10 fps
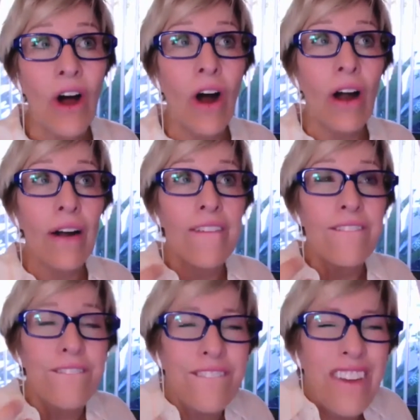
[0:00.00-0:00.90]
are
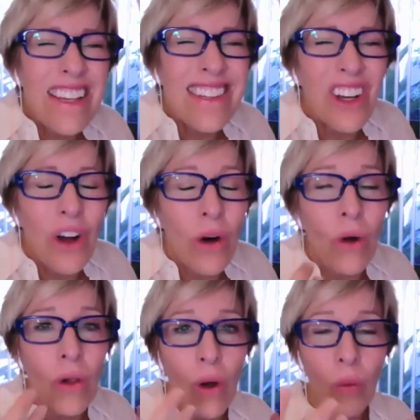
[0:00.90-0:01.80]

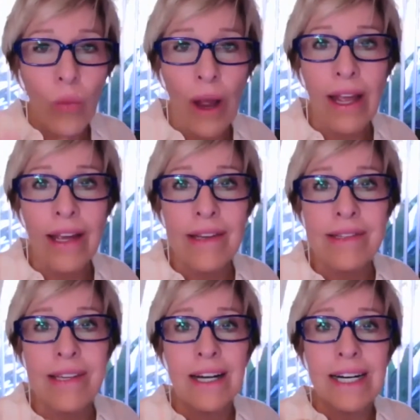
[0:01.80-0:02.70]
physical
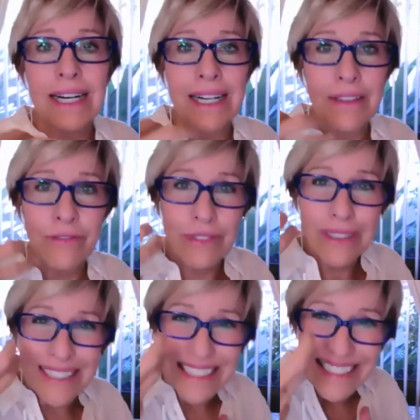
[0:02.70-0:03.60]
ways of
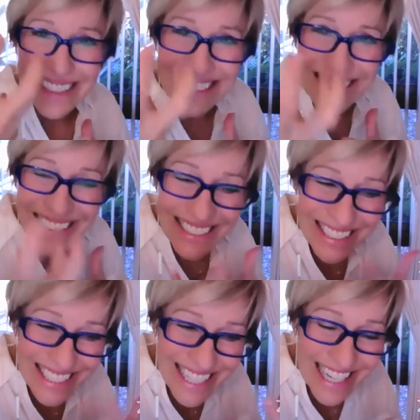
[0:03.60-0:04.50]

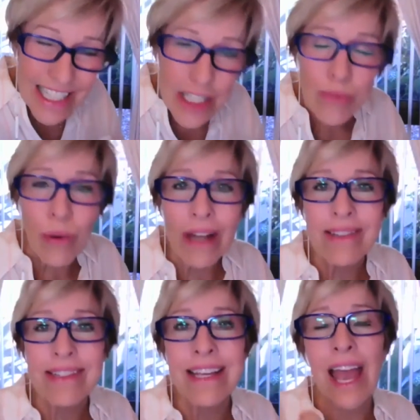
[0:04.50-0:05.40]

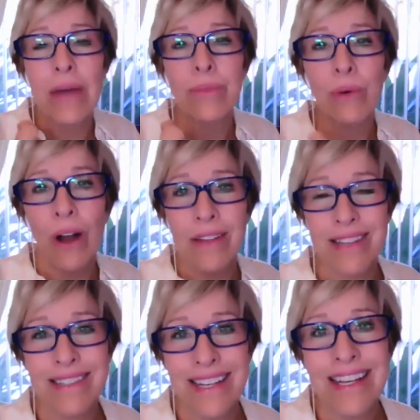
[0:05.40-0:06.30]
expressing and
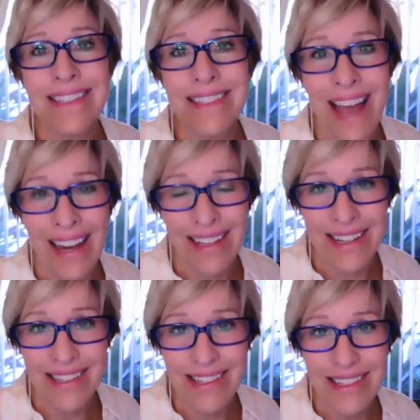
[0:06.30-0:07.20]
processing
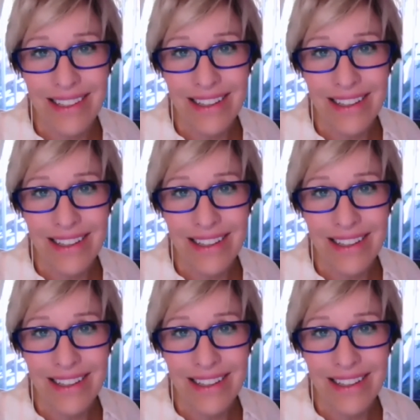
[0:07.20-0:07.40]
sadness.